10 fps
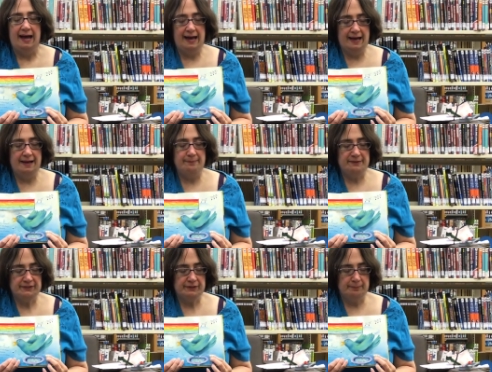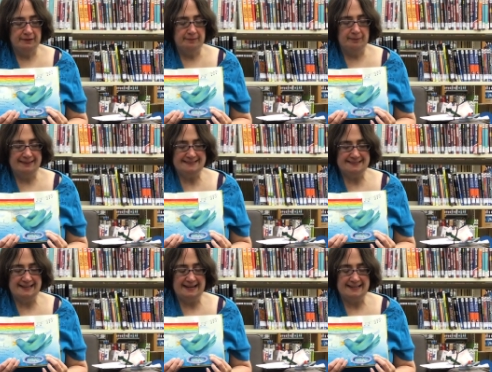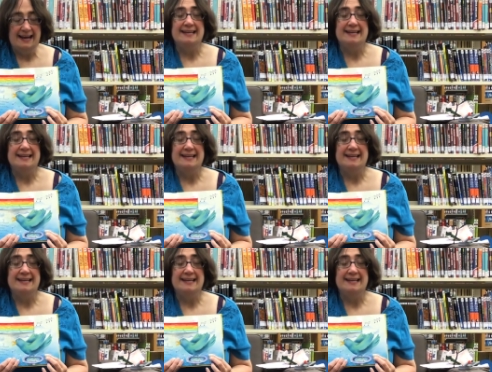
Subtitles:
And Mr. Bluebird said,